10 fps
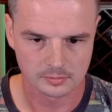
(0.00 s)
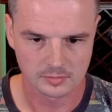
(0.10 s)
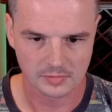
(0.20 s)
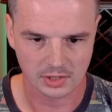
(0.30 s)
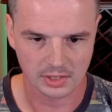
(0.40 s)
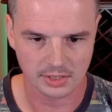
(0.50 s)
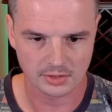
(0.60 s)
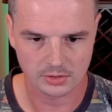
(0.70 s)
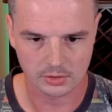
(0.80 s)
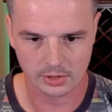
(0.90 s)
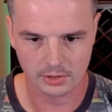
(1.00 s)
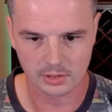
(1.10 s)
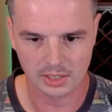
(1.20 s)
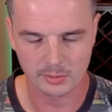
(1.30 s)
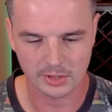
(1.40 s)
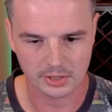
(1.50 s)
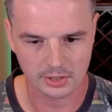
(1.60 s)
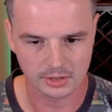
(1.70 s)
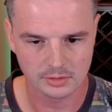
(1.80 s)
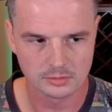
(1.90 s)
Alright, so Ethereal Armor
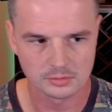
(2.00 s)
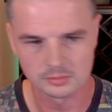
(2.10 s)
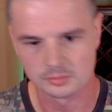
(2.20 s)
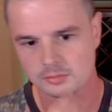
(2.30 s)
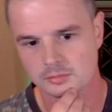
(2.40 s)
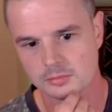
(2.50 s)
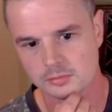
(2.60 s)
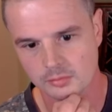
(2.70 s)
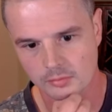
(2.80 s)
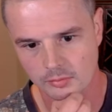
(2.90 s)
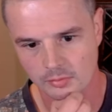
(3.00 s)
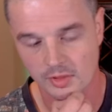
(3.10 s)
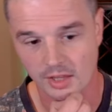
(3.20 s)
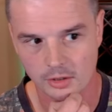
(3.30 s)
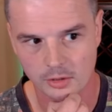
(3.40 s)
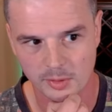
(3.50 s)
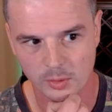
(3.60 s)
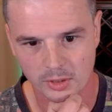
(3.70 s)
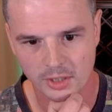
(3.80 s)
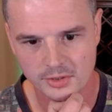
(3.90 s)
here. That could be
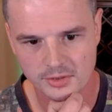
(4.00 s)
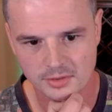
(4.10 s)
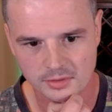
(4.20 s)
worse.